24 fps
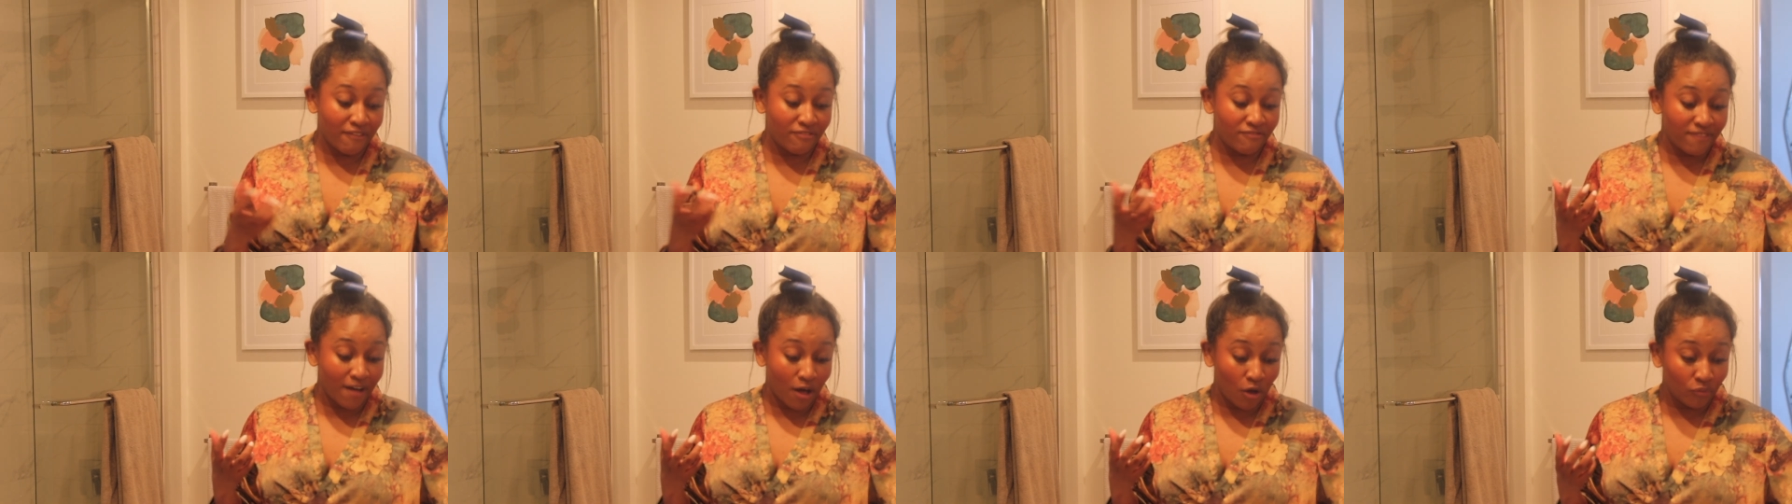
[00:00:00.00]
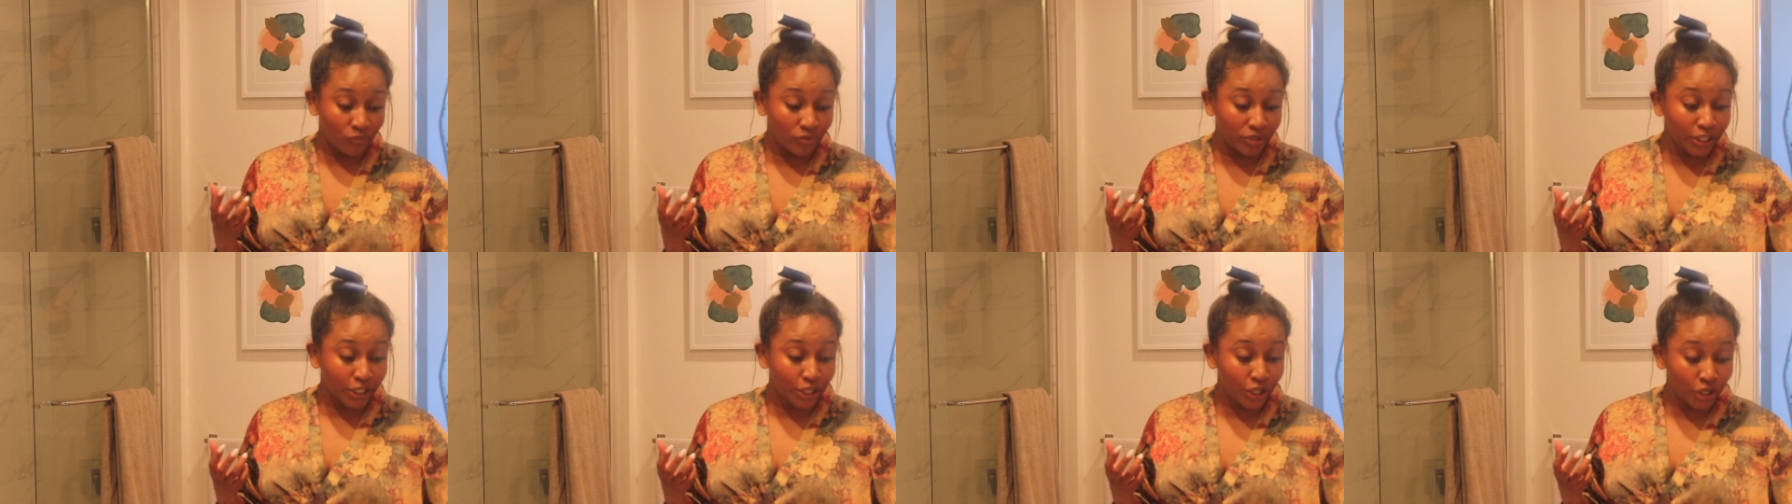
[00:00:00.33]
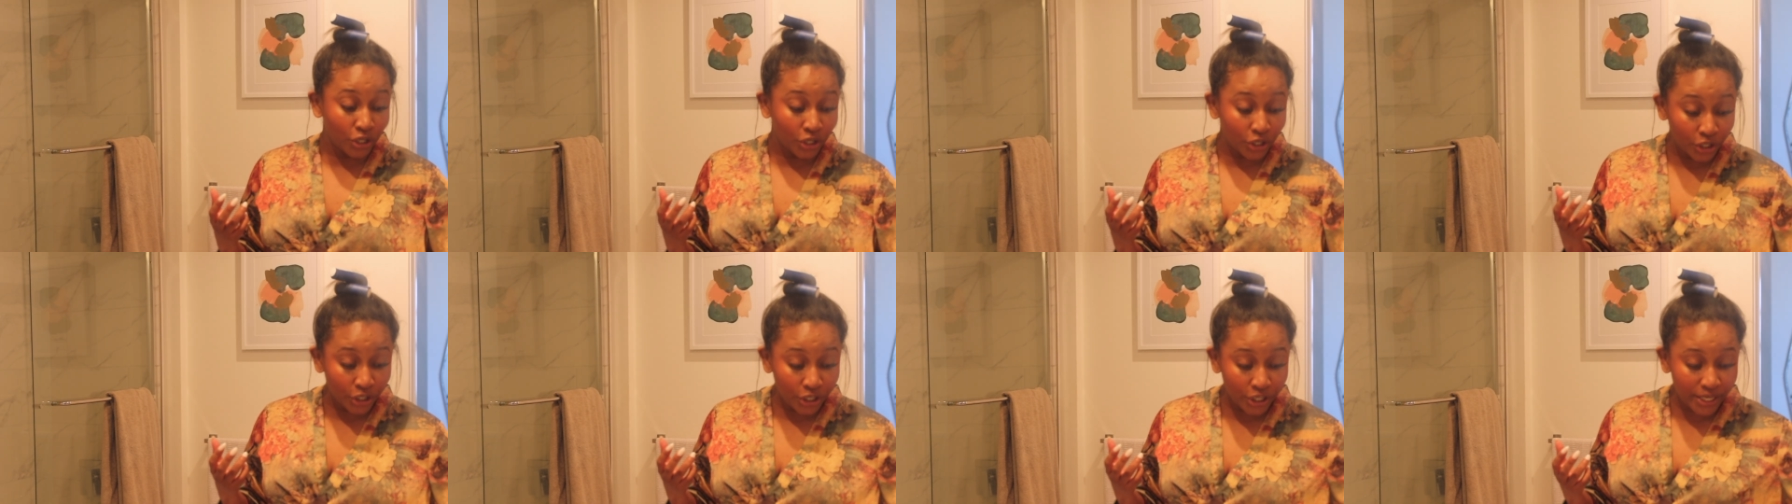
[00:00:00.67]
felt really
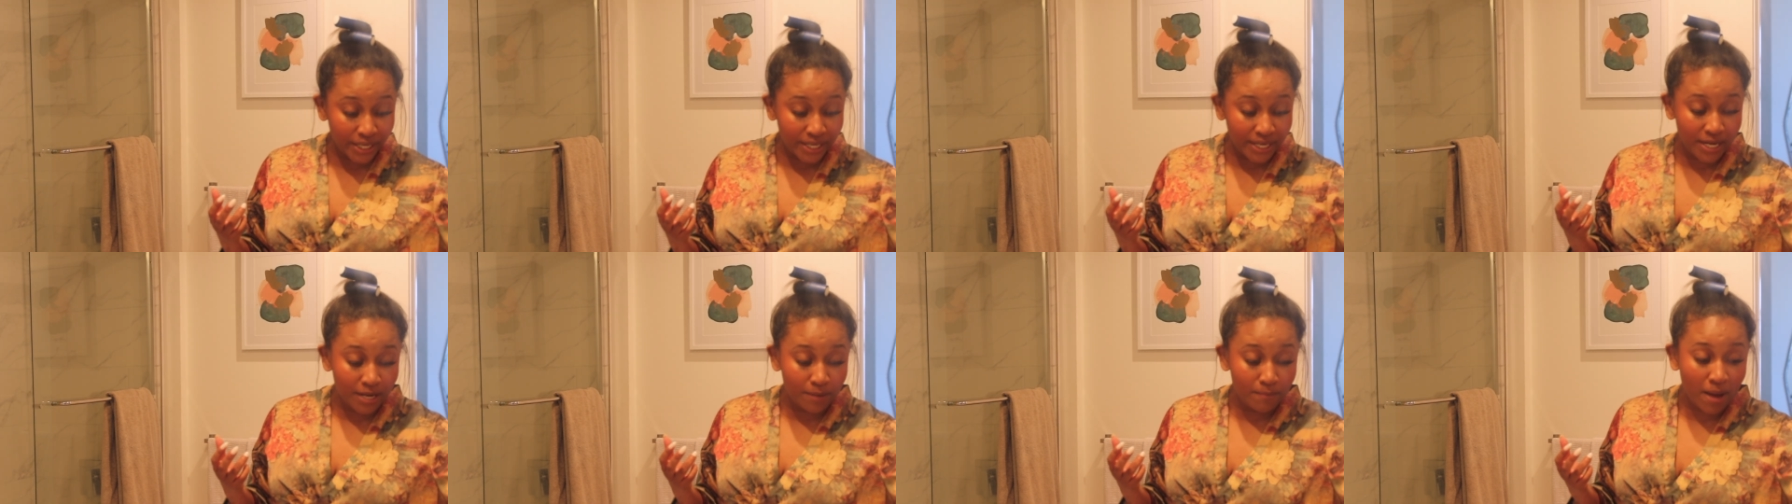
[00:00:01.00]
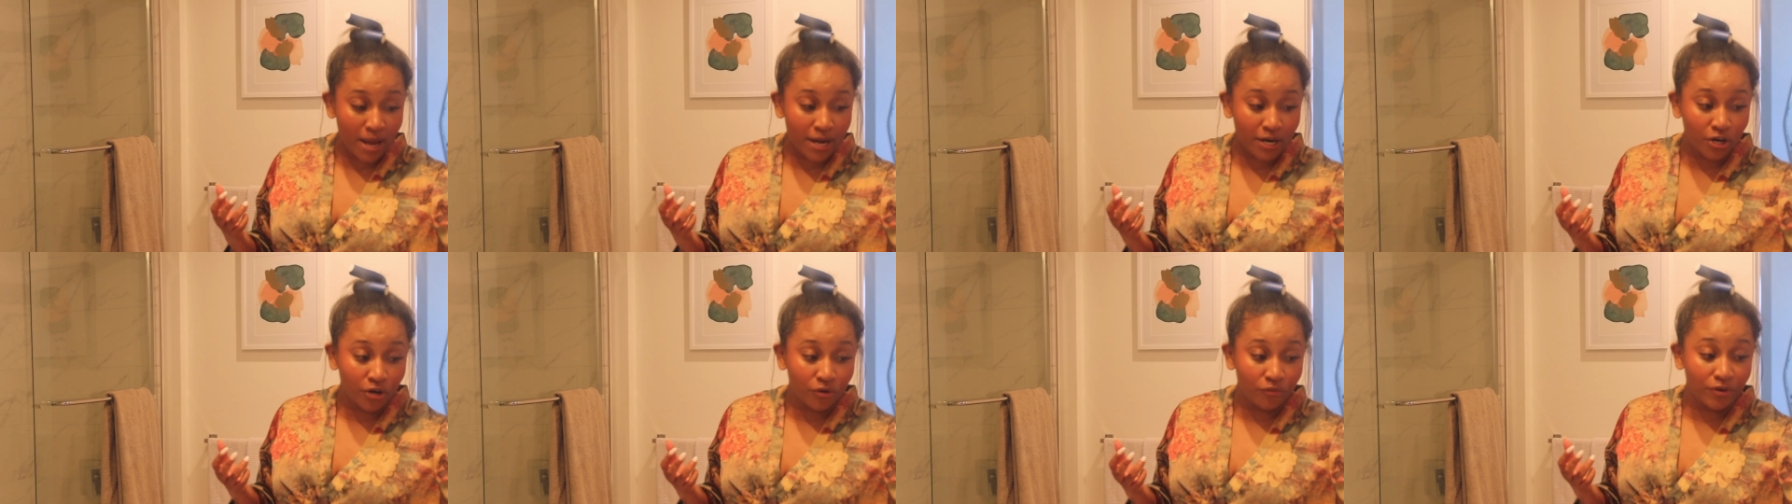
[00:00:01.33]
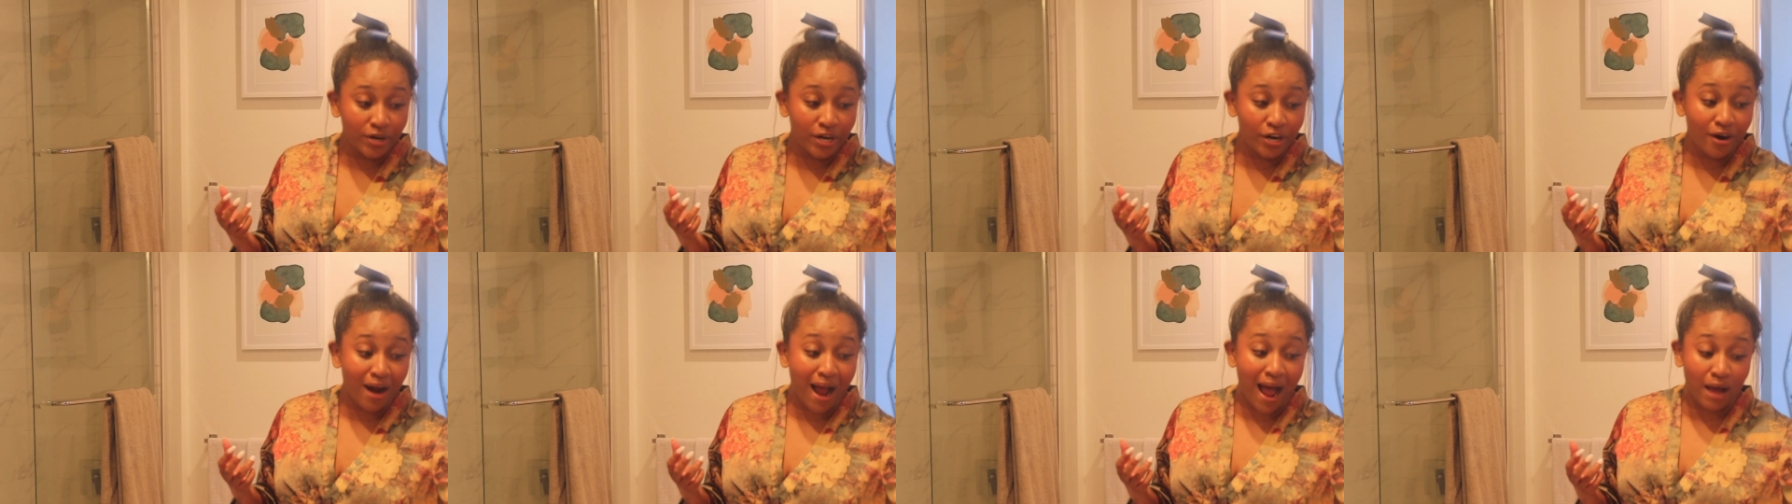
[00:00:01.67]
good in my
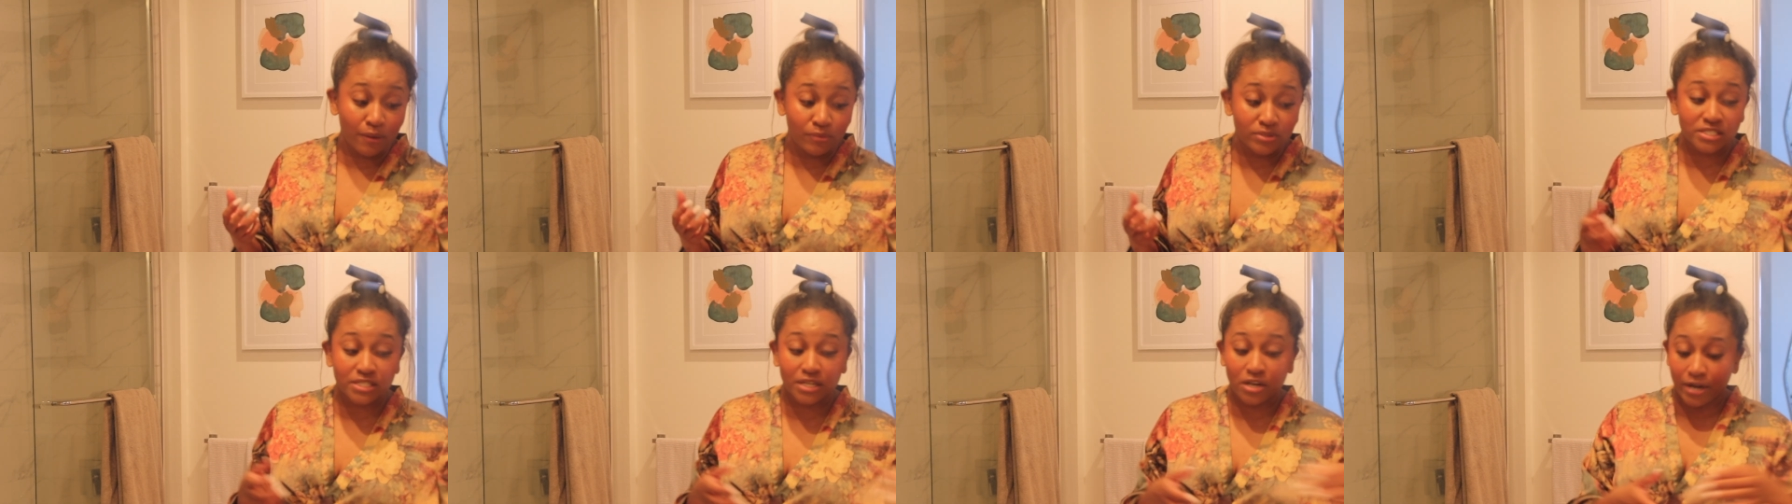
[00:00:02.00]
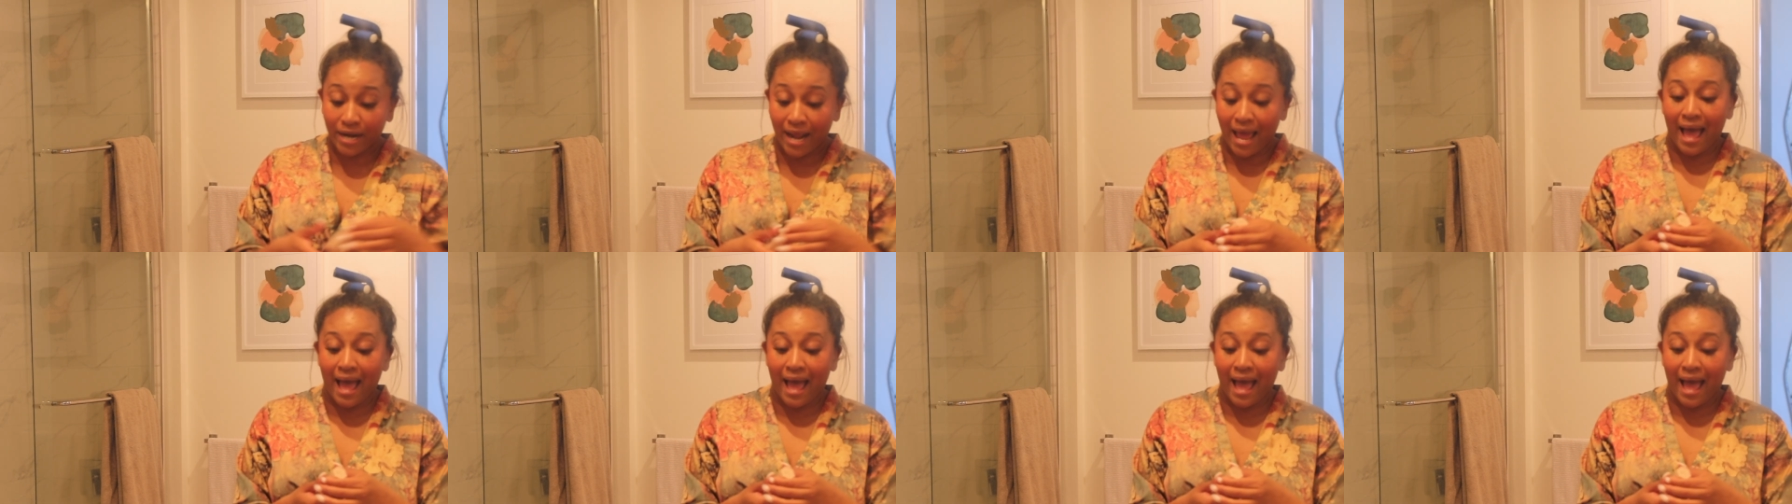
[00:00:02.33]
career, I was gonna